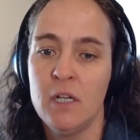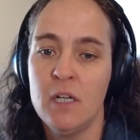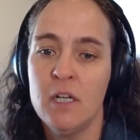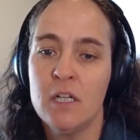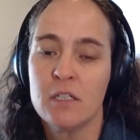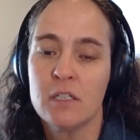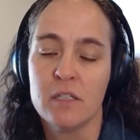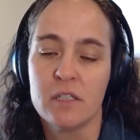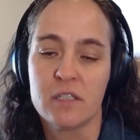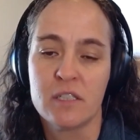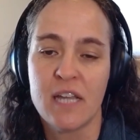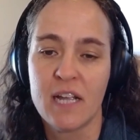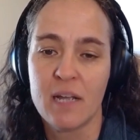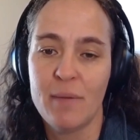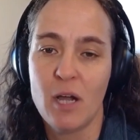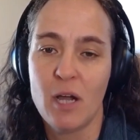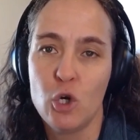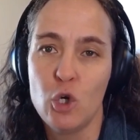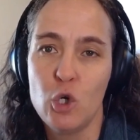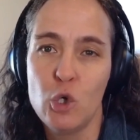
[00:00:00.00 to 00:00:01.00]
So let's talk
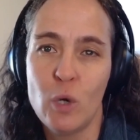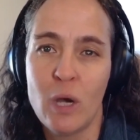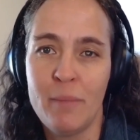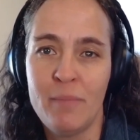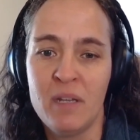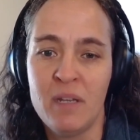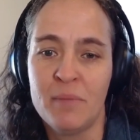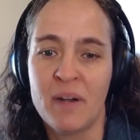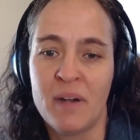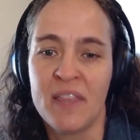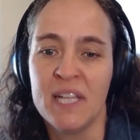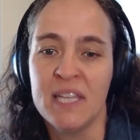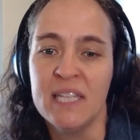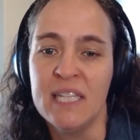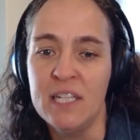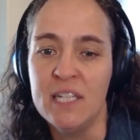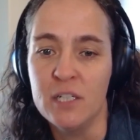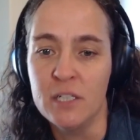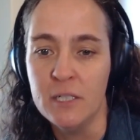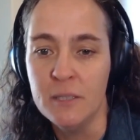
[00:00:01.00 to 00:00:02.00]
about who do I mean by the
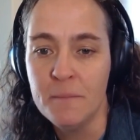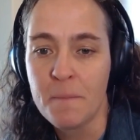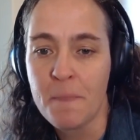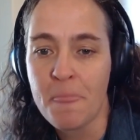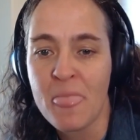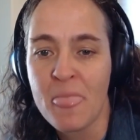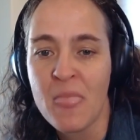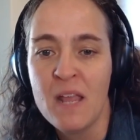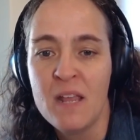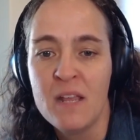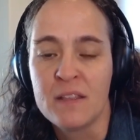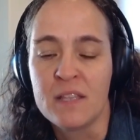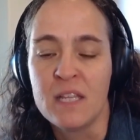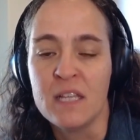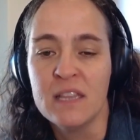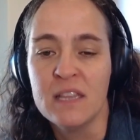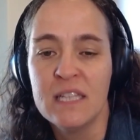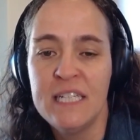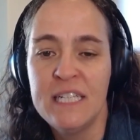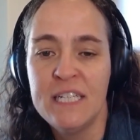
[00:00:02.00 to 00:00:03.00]
leader. The
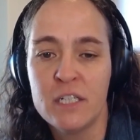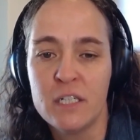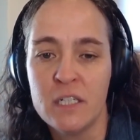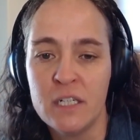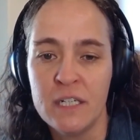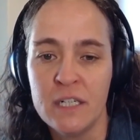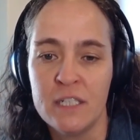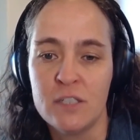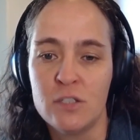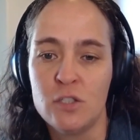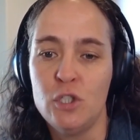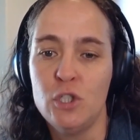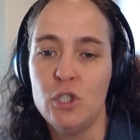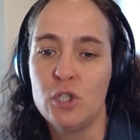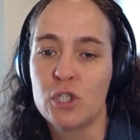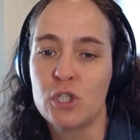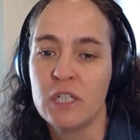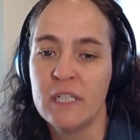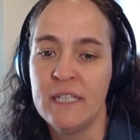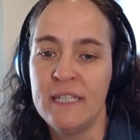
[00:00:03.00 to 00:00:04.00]
leader is
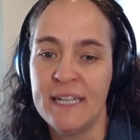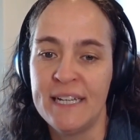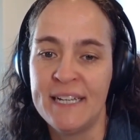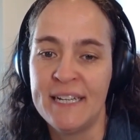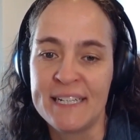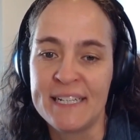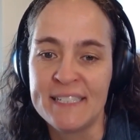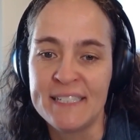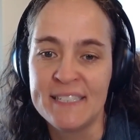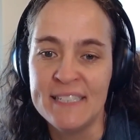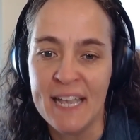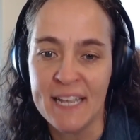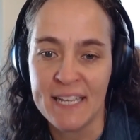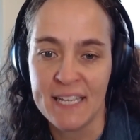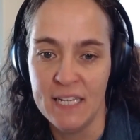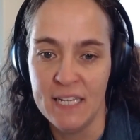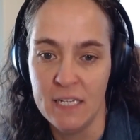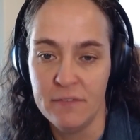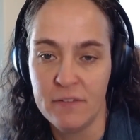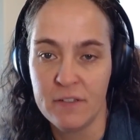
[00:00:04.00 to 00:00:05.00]
usually an
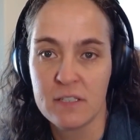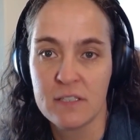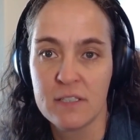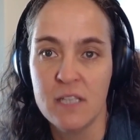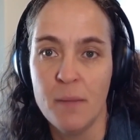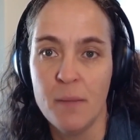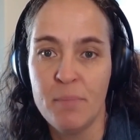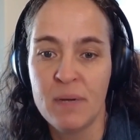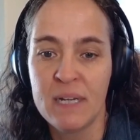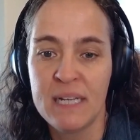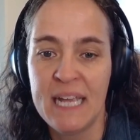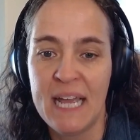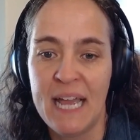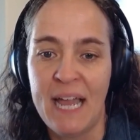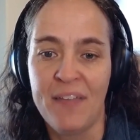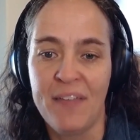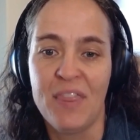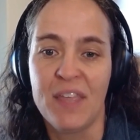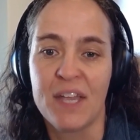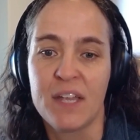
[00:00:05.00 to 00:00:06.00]
executive, somebody
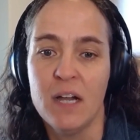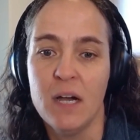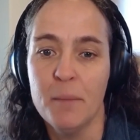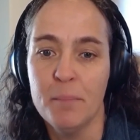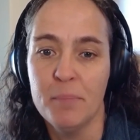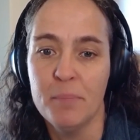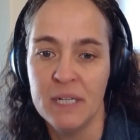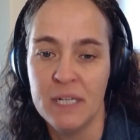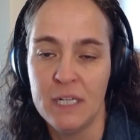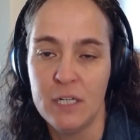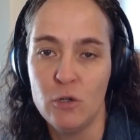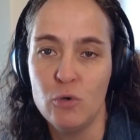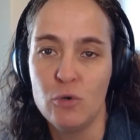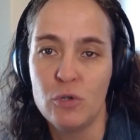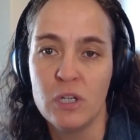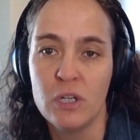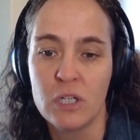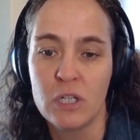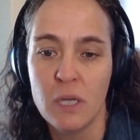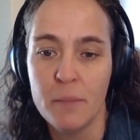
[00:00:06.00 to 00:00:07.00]
at the company who
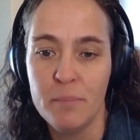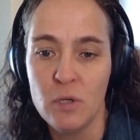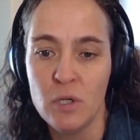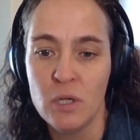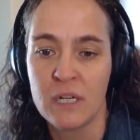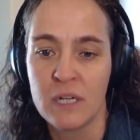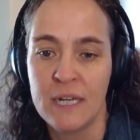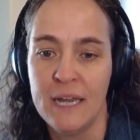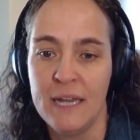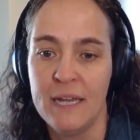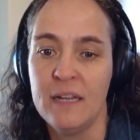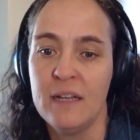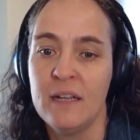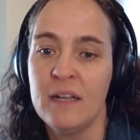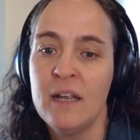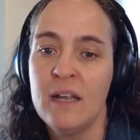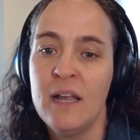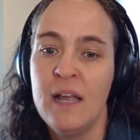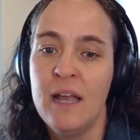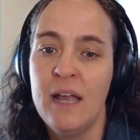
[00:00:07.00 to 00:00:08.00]
can communicate
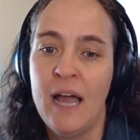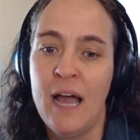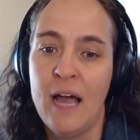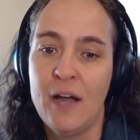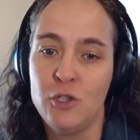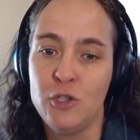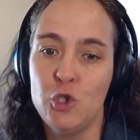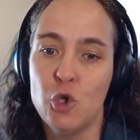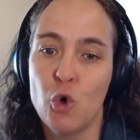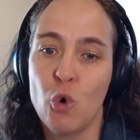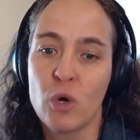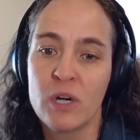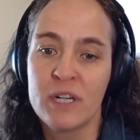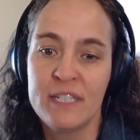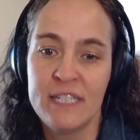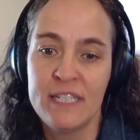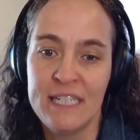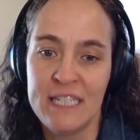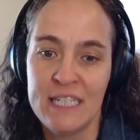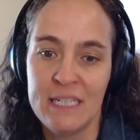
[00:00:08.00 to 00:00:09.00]
how your
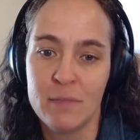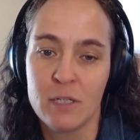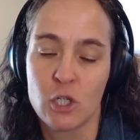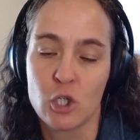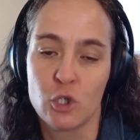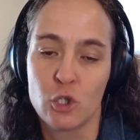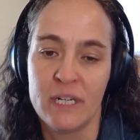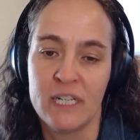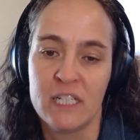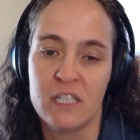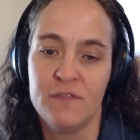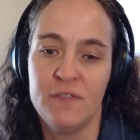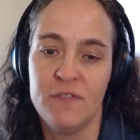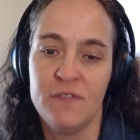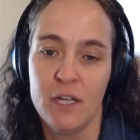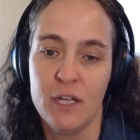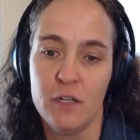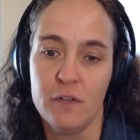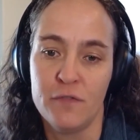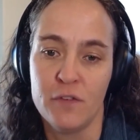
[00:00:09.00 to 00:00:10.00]
team creates
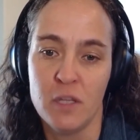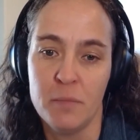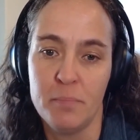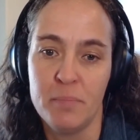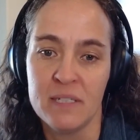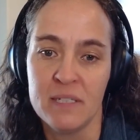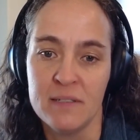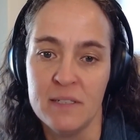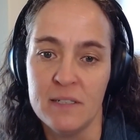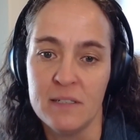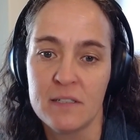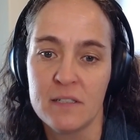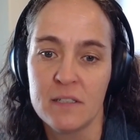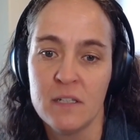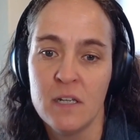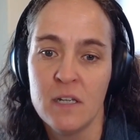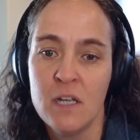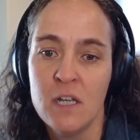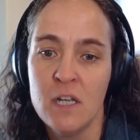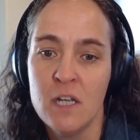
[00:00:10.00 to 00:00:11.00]
value for the business.
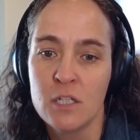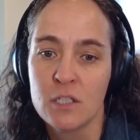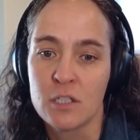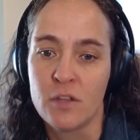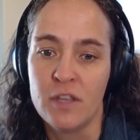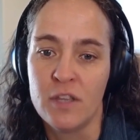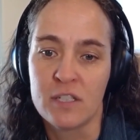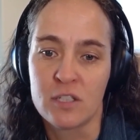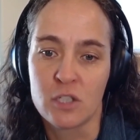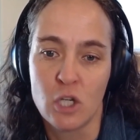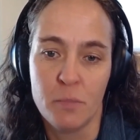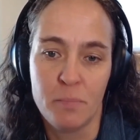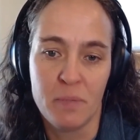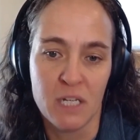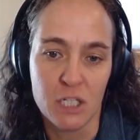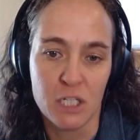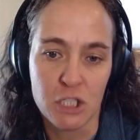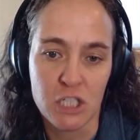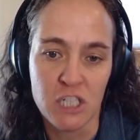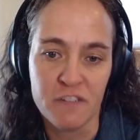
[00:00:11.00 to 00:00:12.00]
So this could be
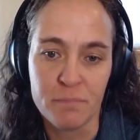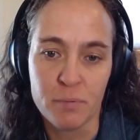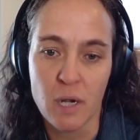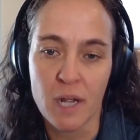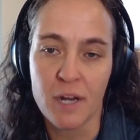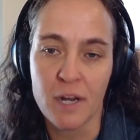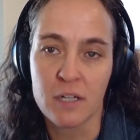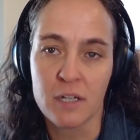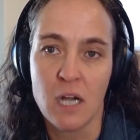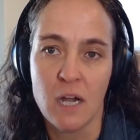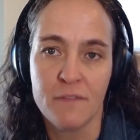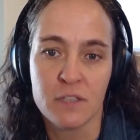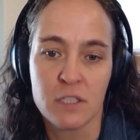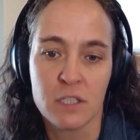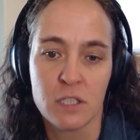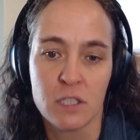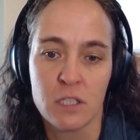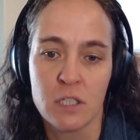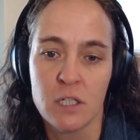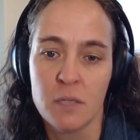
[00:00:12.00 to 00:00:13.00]
a chief product
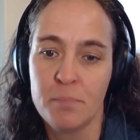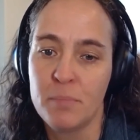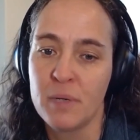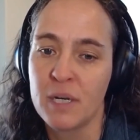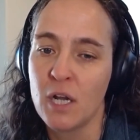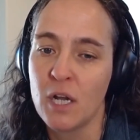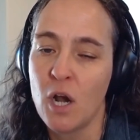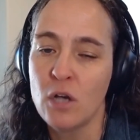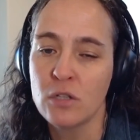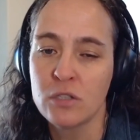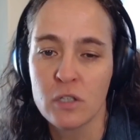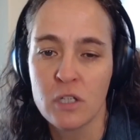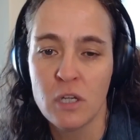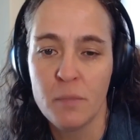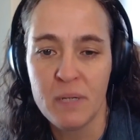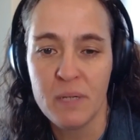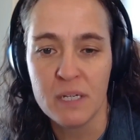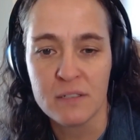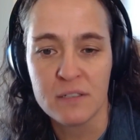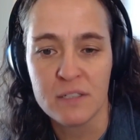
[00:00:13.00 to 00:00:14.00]
officer, but it also could
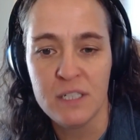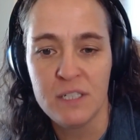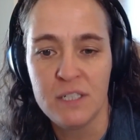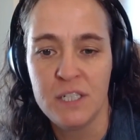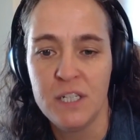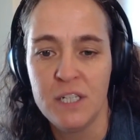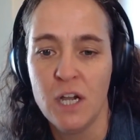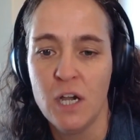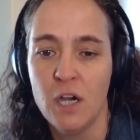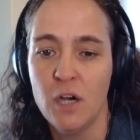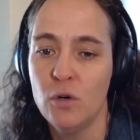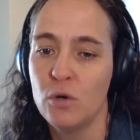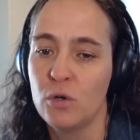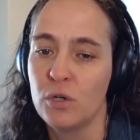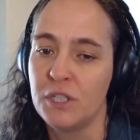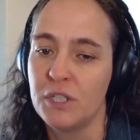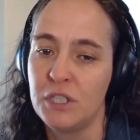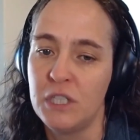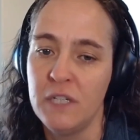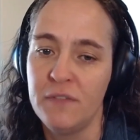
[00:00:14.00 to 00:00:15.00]
be a CTO or
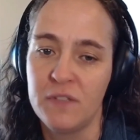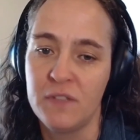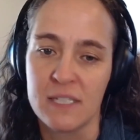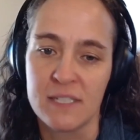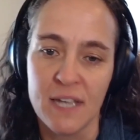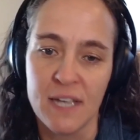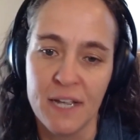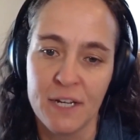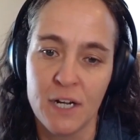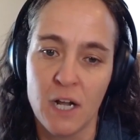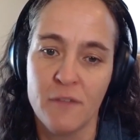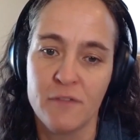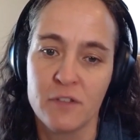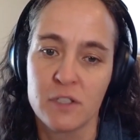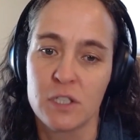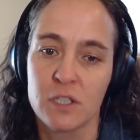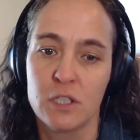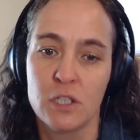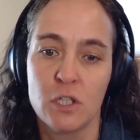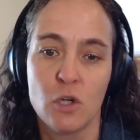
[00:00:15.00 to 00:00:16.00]
a chief design
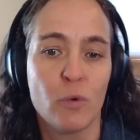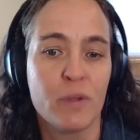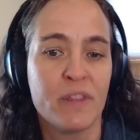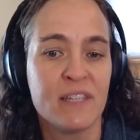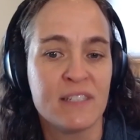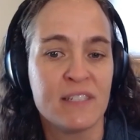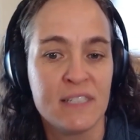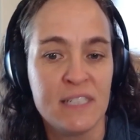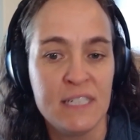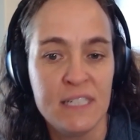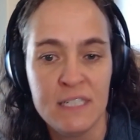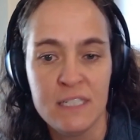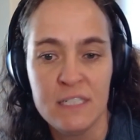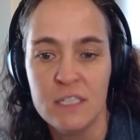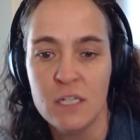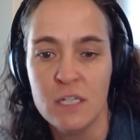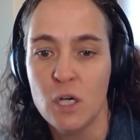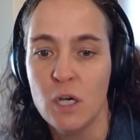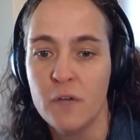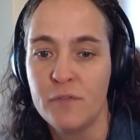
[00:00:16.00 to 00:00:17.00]
officer or the
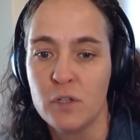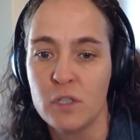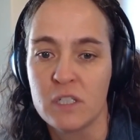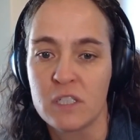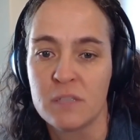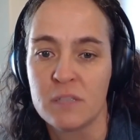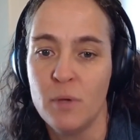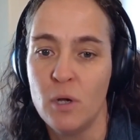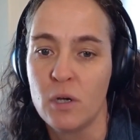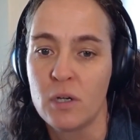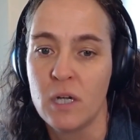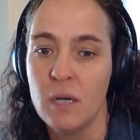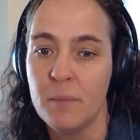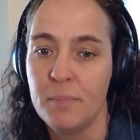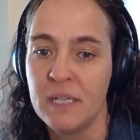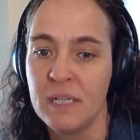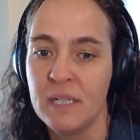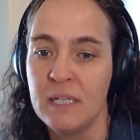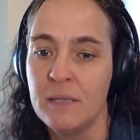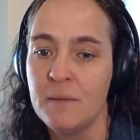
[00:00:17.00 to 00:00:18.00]
CEO if you're a small
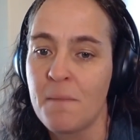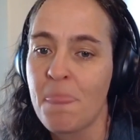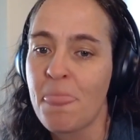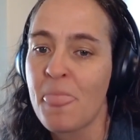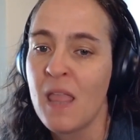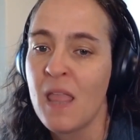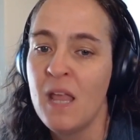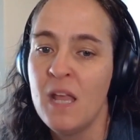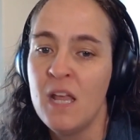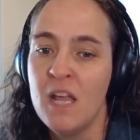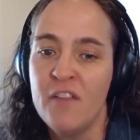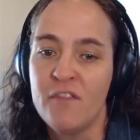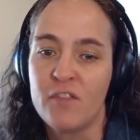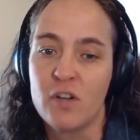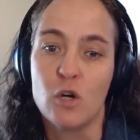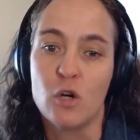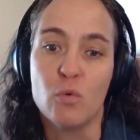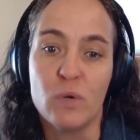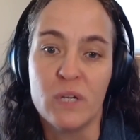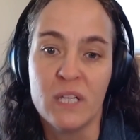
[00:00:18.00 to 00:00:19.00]
company. If
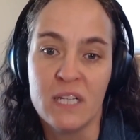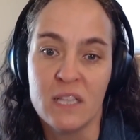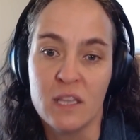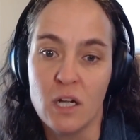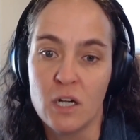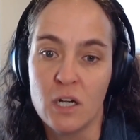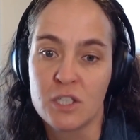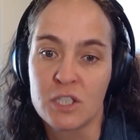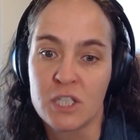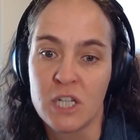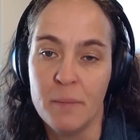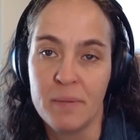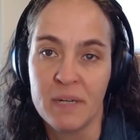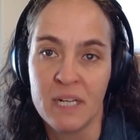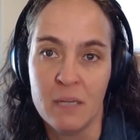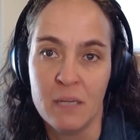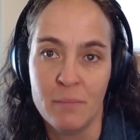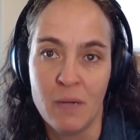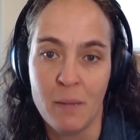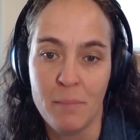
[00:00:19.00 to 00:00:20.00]
you're a really large
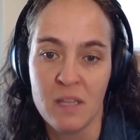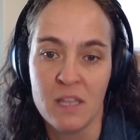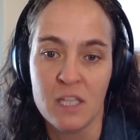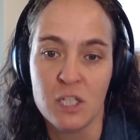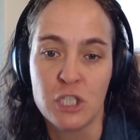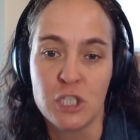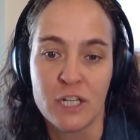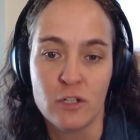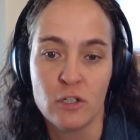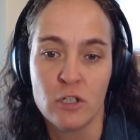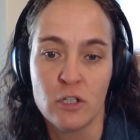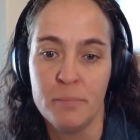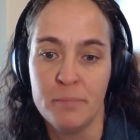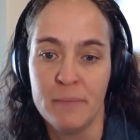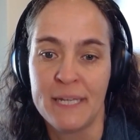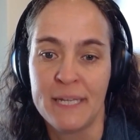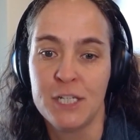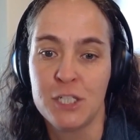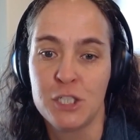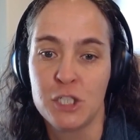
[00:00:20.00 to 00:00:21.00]
company, it might be the general
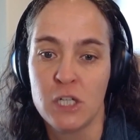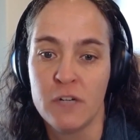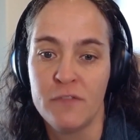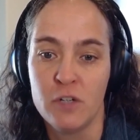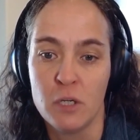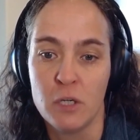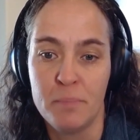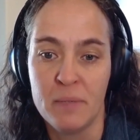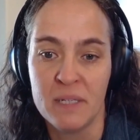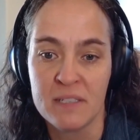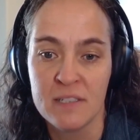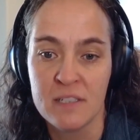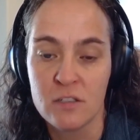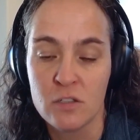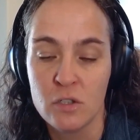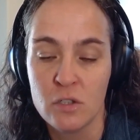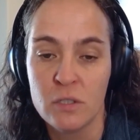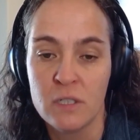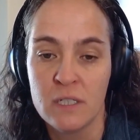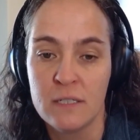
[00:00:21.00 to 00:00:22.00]
manager of your
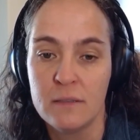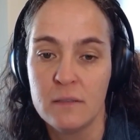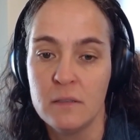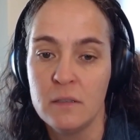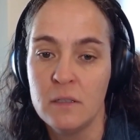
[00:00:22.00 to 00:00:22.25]
business unit,